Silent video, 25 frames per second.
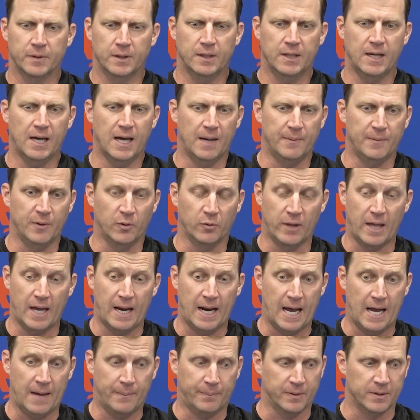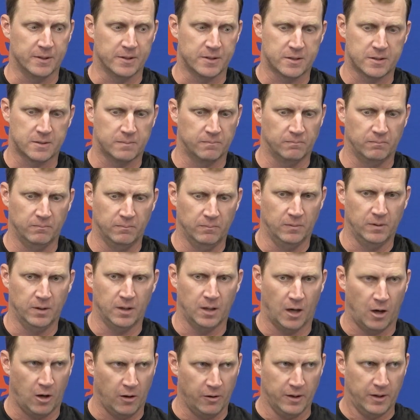Yeah, I mean, when that happens,
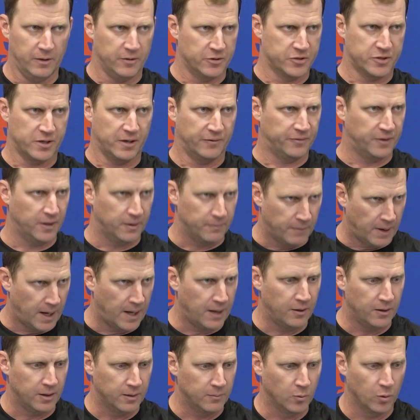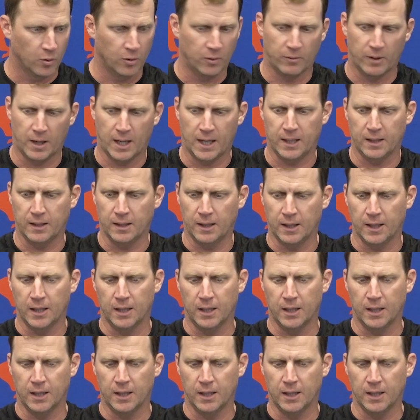all the other stuff doesn't matter anymore, right?